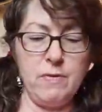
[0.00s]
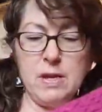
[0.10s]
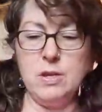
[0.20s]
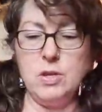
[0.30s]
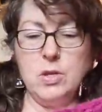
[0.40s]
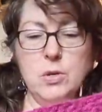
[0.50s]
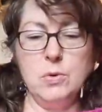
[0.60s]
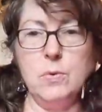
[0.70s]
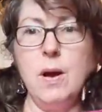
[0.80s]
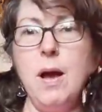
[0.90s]
of
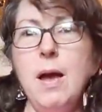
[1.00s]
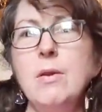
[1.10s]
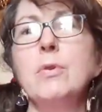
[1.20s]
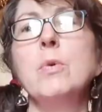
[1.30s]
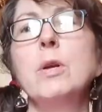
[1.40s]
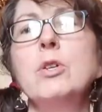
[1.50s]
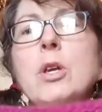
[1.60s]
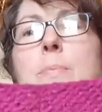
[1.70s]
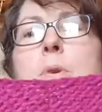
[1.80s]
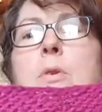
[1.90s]
into, I don't know what
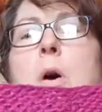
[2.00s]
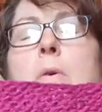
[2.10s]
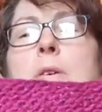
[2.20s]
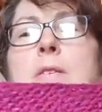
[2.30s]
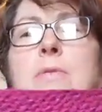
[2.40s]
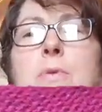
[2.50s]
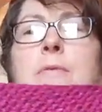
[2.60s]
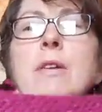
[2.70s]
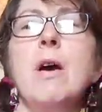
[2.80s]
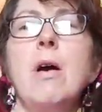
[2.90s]
shape you'd call this, sort
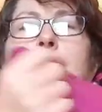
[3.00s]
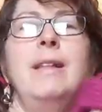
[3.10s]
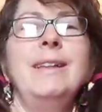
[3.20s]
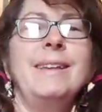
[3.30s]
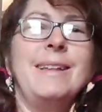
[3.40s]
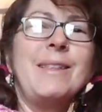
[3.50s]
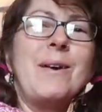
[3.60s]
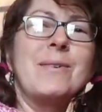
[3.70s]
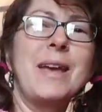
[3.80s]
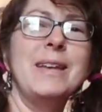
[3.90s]
of an all
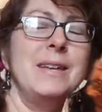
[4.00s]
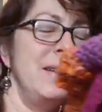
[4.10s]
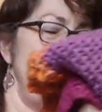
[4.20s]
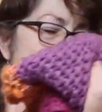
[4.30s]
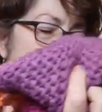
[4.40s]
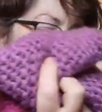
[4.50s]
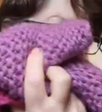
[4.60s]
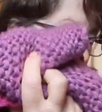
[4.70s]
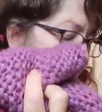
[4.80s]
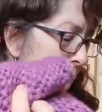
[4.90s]
elongated
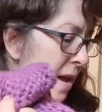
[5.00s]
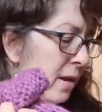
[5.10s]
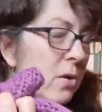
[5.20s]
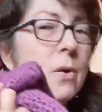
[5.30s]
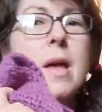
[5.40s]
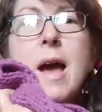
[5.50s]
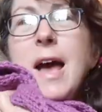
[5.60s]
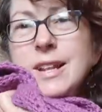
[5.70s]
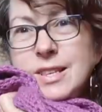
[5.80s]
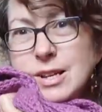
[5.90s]
triangle.
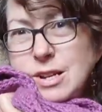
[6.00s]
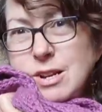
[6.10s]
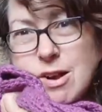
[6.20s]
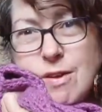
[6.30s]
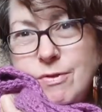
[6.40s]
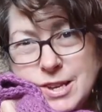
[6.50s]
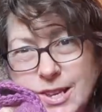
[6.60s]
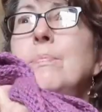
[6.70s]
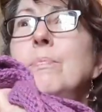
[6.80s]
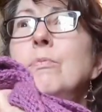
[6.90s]
And it's a
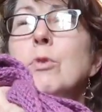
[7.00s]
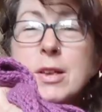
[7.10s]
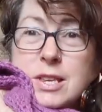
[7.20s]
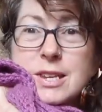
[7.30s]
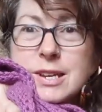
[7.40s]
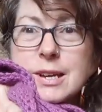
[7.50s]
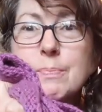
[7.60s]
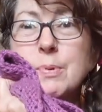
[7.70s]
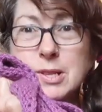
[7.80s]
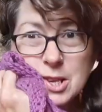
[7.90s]
lovely rustic
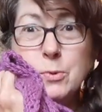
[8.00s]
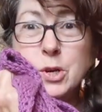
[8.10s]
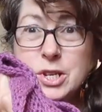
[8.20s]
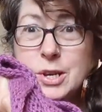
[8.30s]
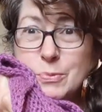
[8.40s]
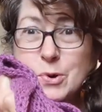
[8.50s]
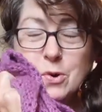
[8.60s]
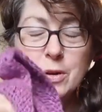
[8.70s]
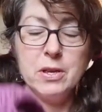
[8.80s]
but squishy wool,